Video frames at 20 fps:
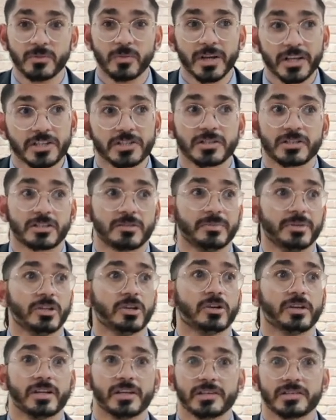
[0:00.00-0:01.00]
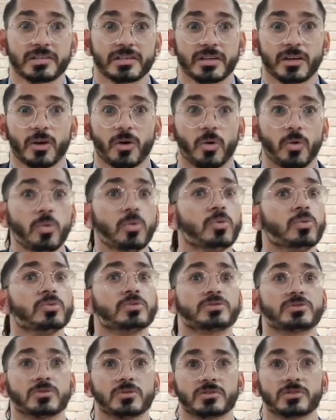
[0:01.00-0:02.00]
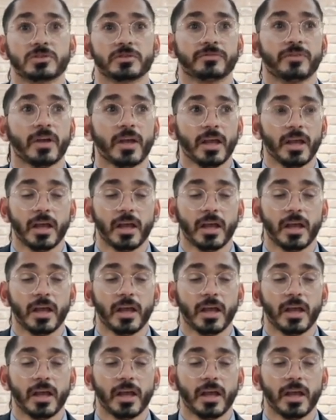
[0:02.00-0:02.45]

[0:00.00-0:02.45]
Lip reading: which, to be honest, all sorts of